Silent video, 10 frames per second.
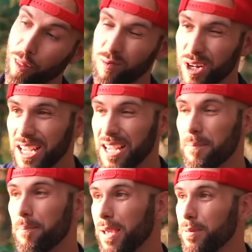3,
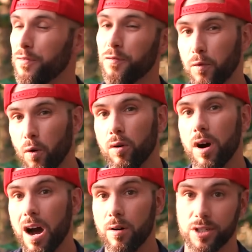maybe
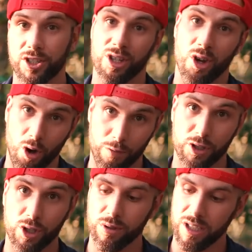4 hours of
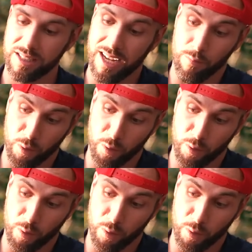shooting time.